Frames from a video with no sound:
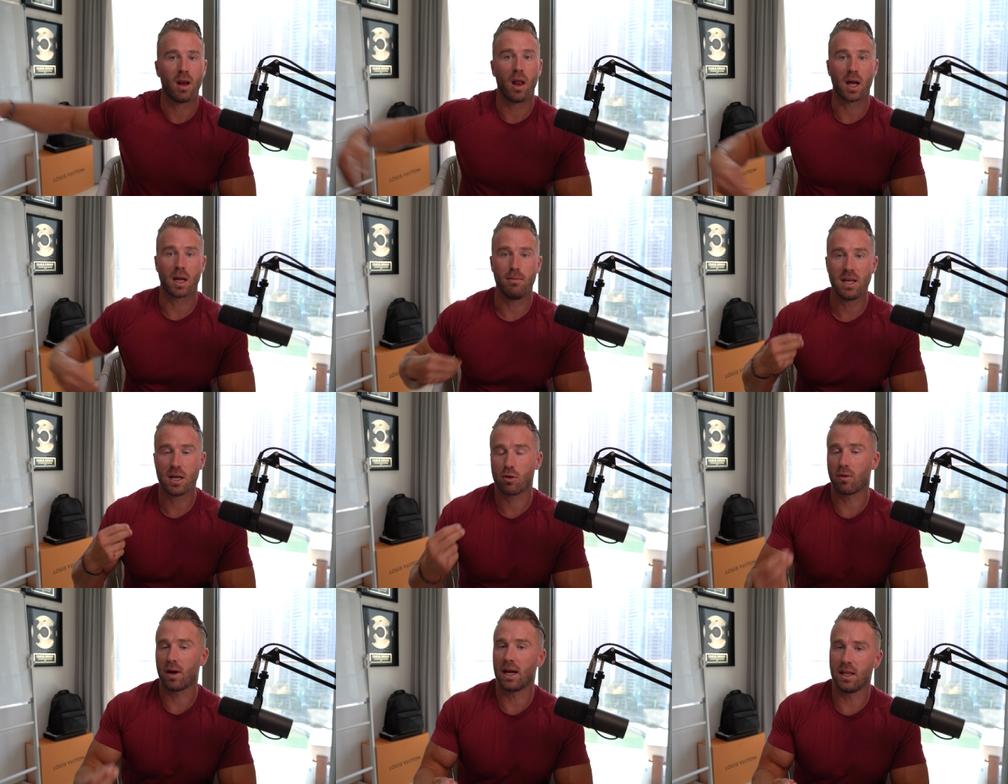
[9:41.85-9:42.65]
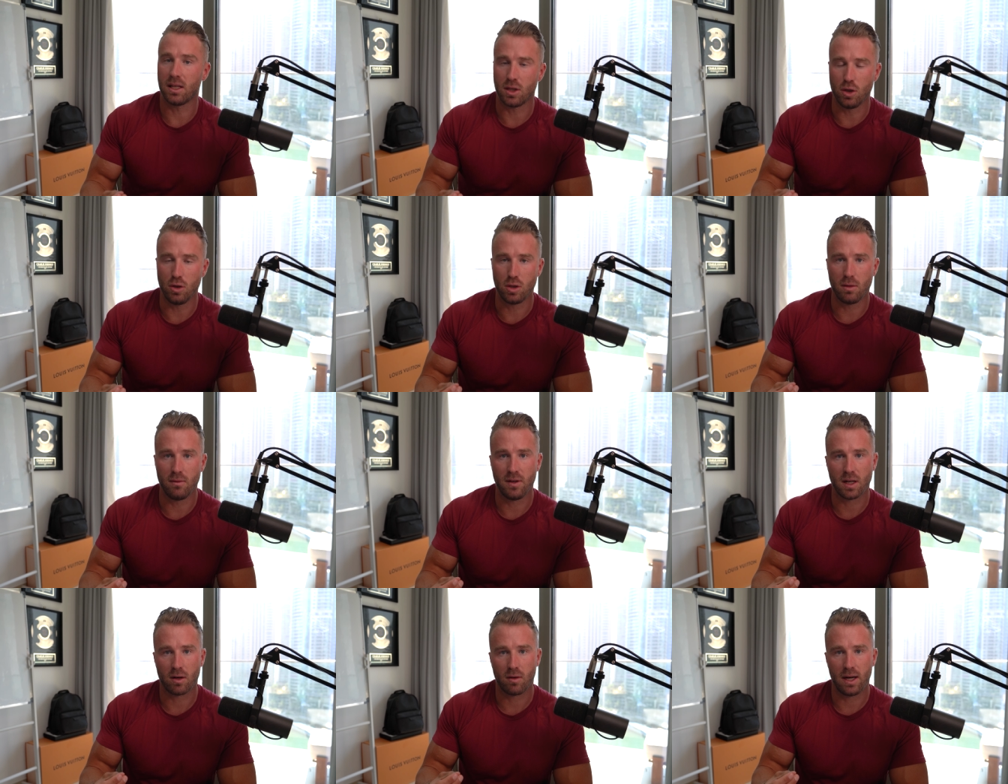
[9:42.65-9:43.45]
Like me creating this YouTube
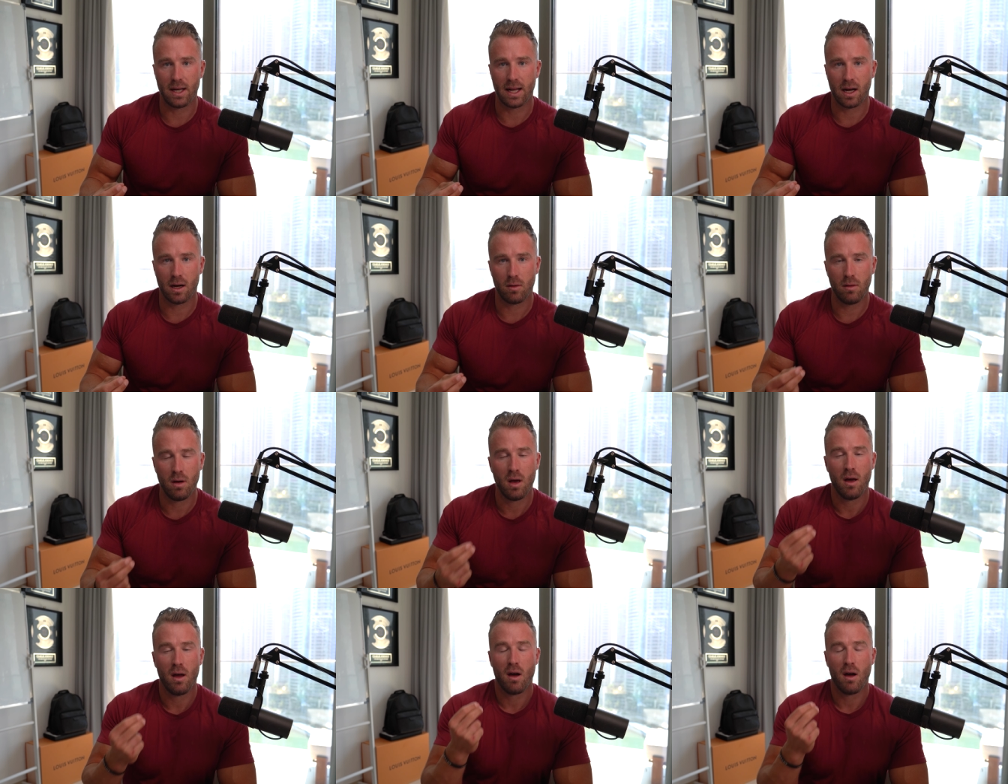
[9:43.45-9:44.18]
video right now,